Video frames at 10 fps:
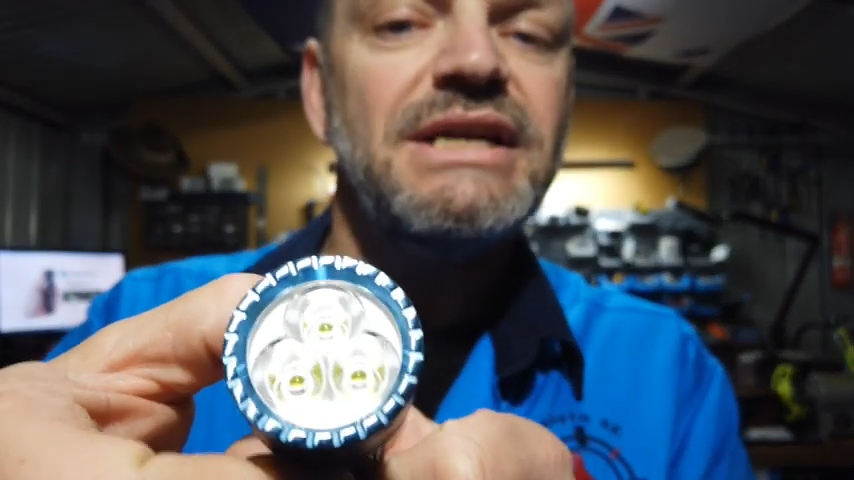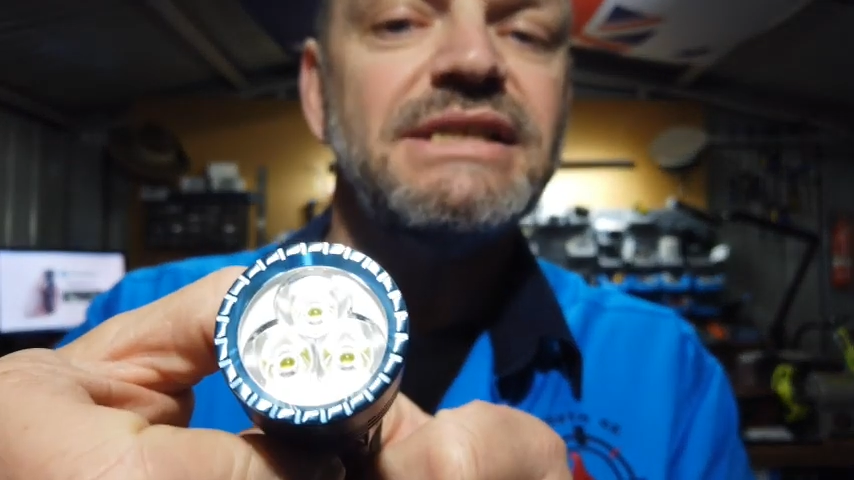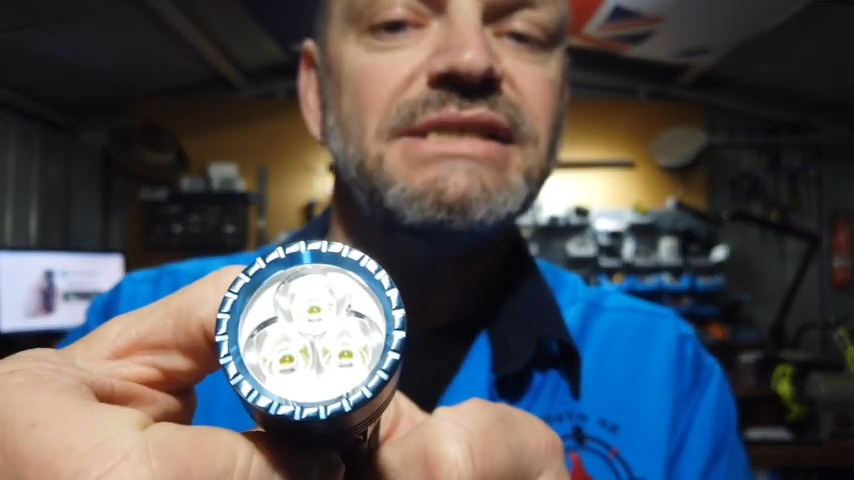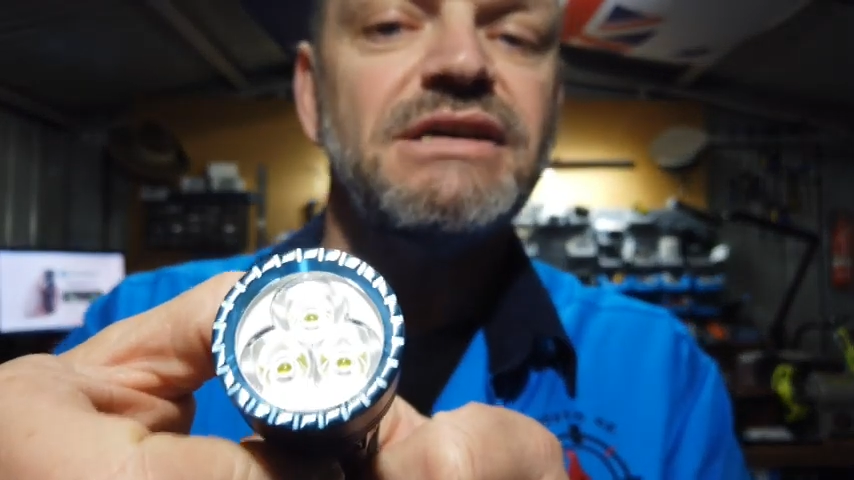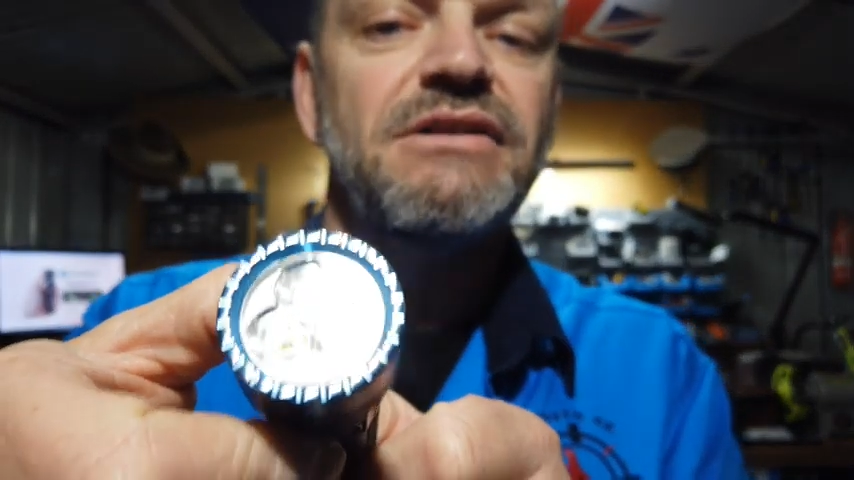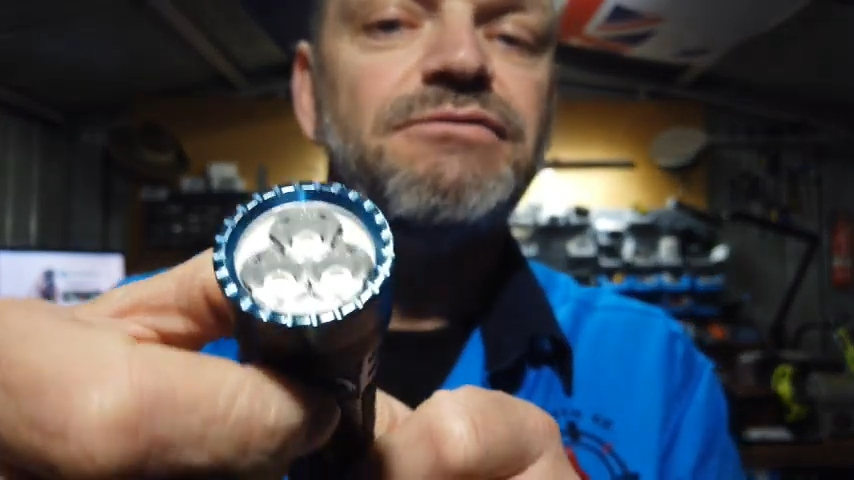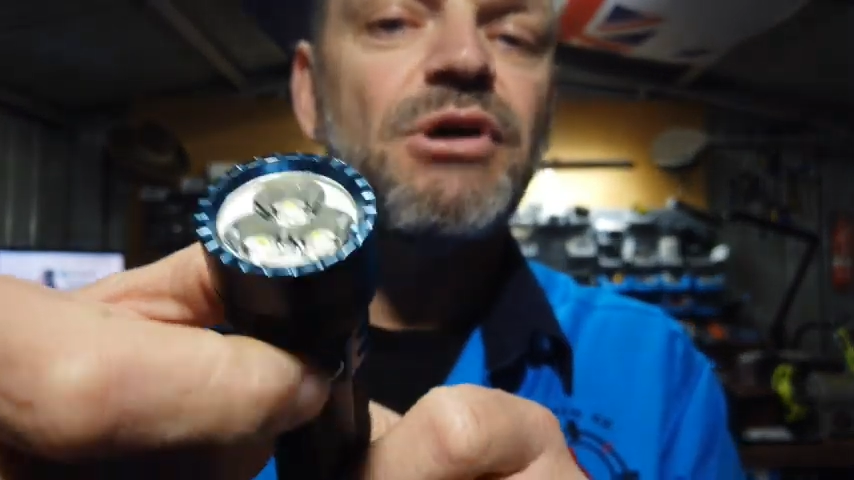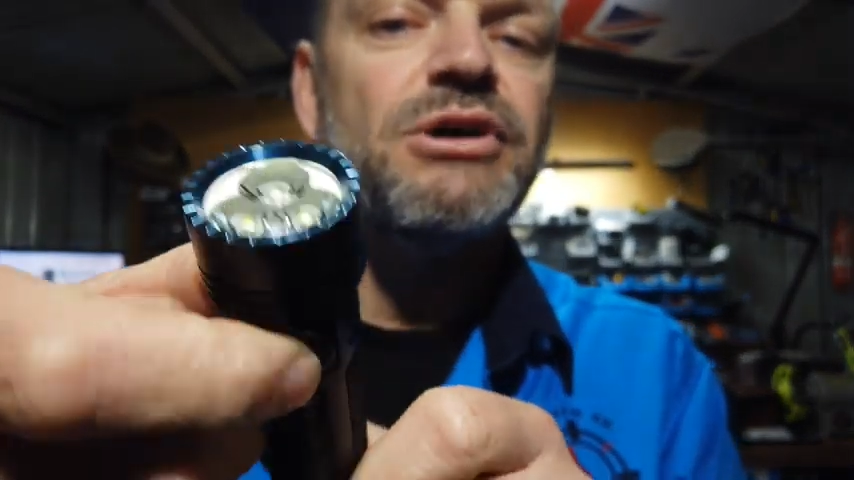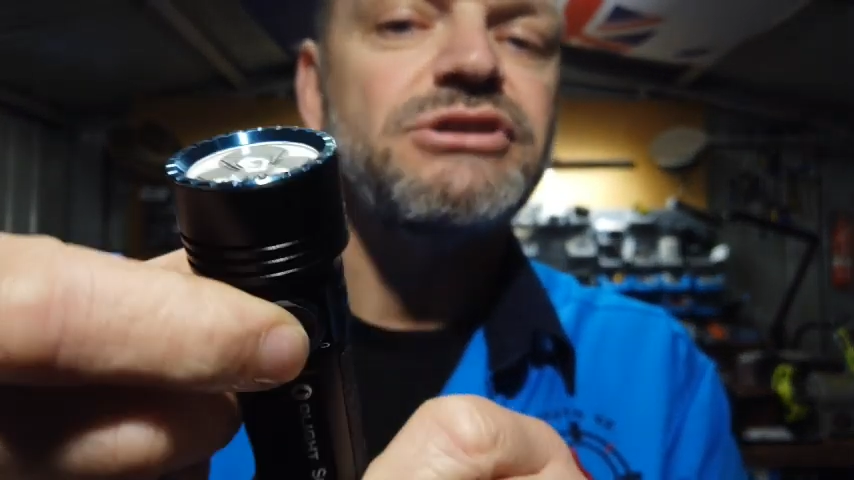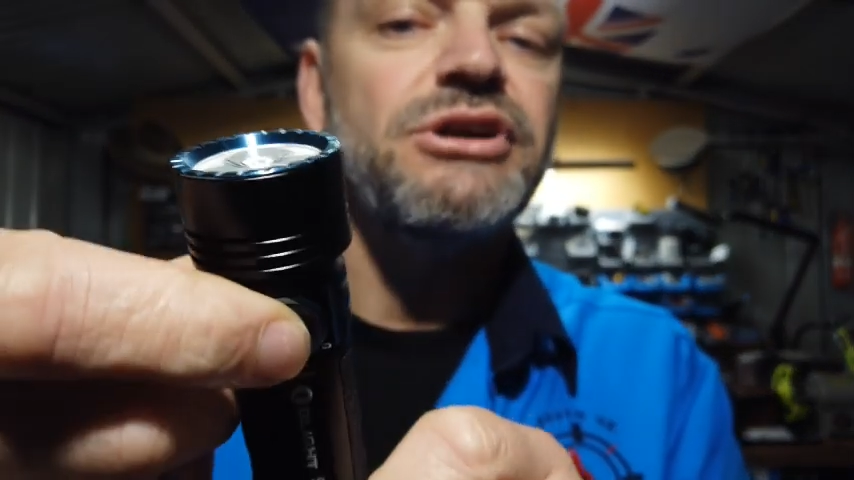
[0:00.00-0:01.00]
itself
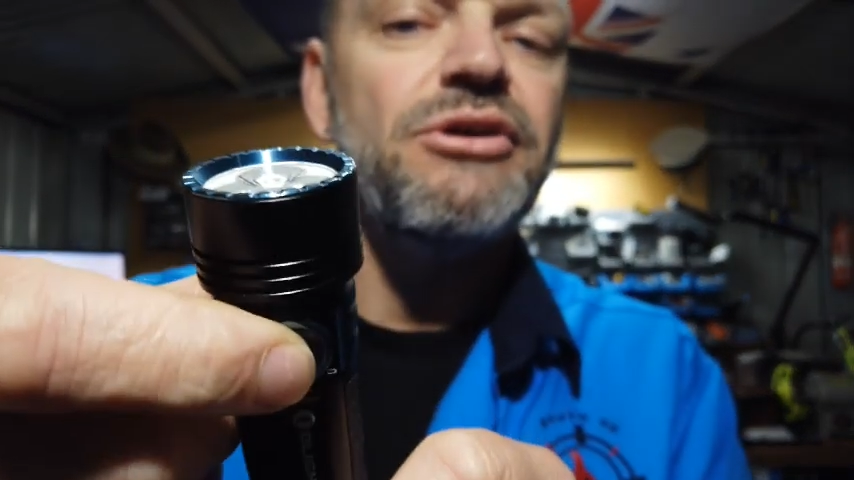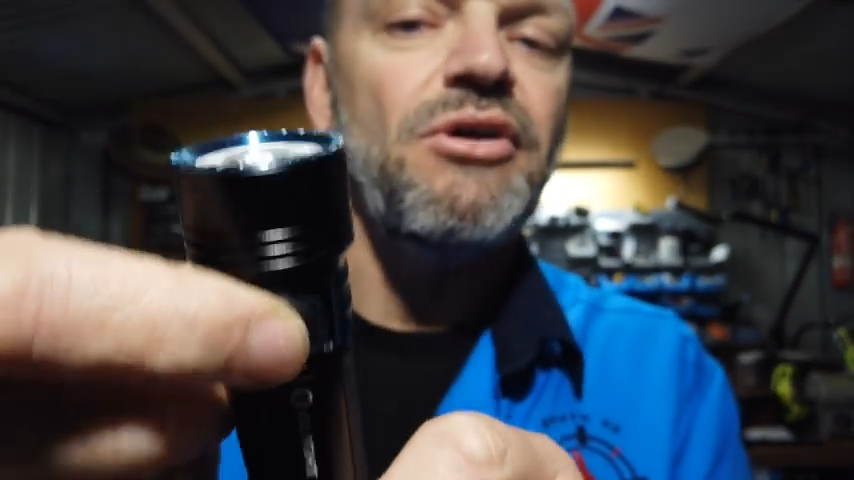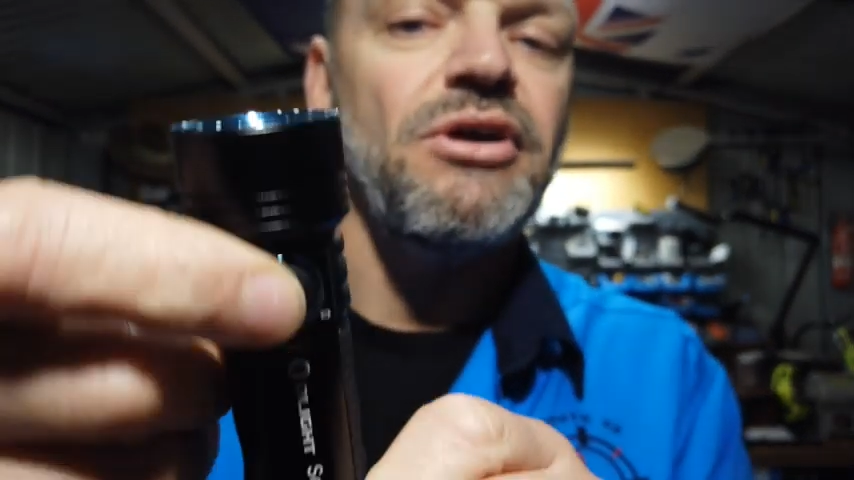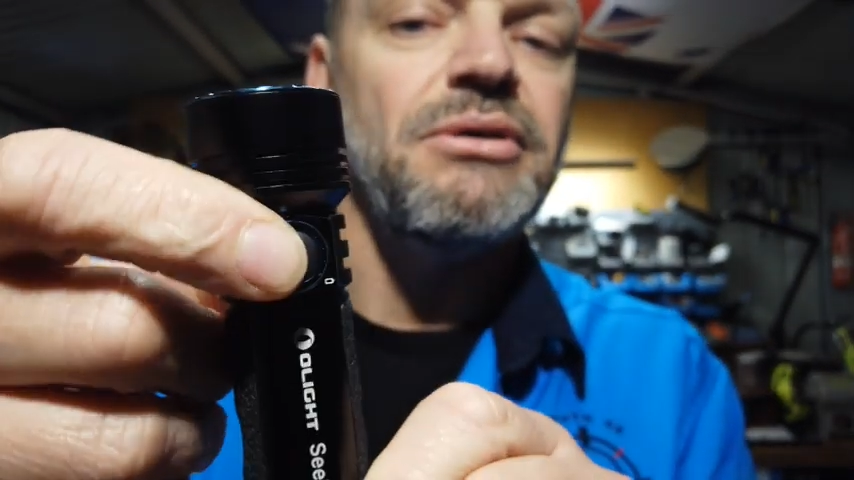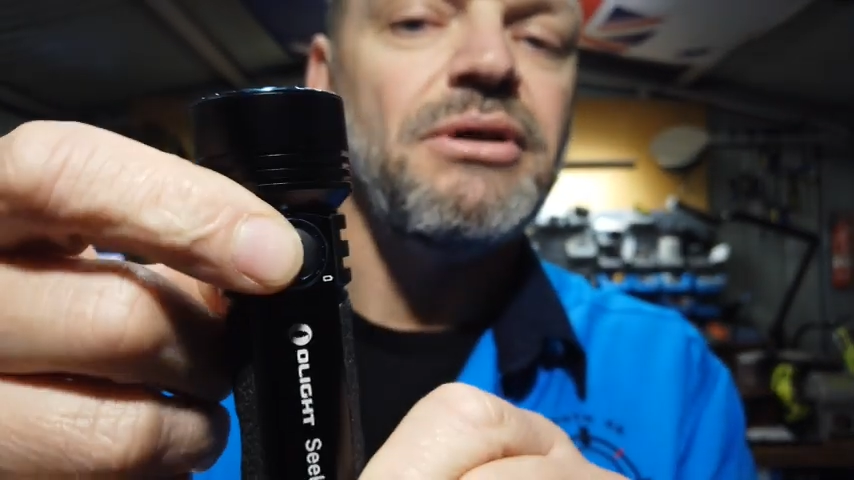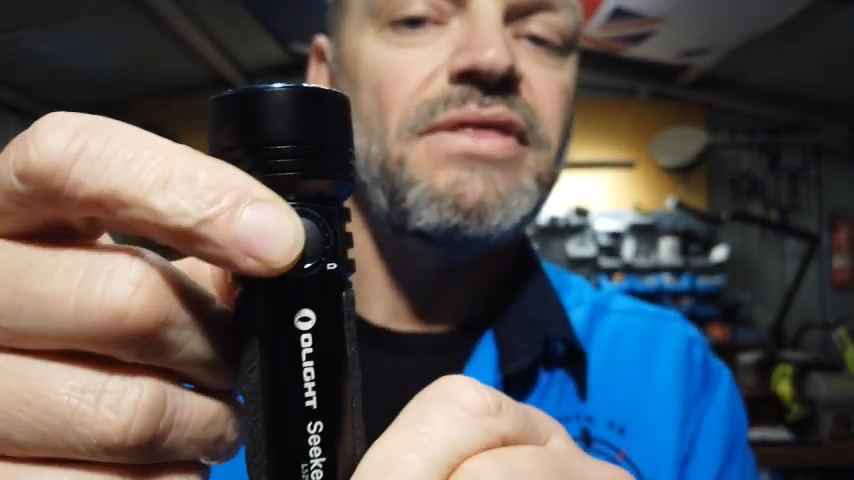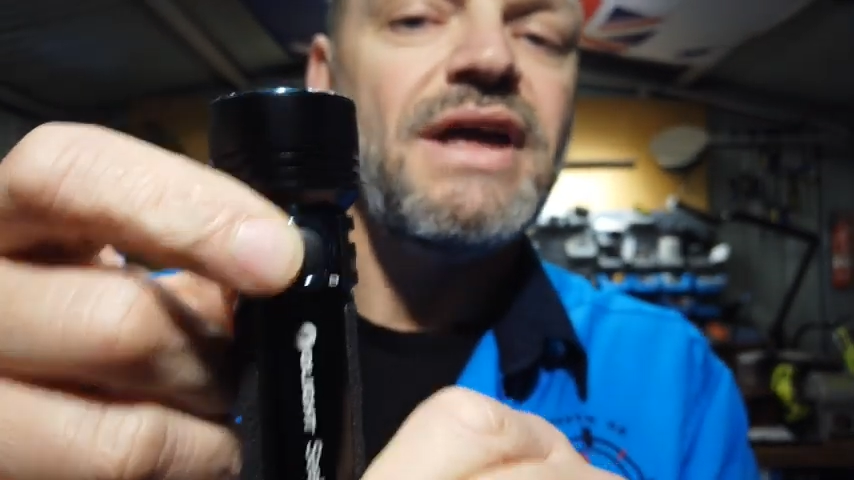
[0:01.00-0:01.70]
won't turn on.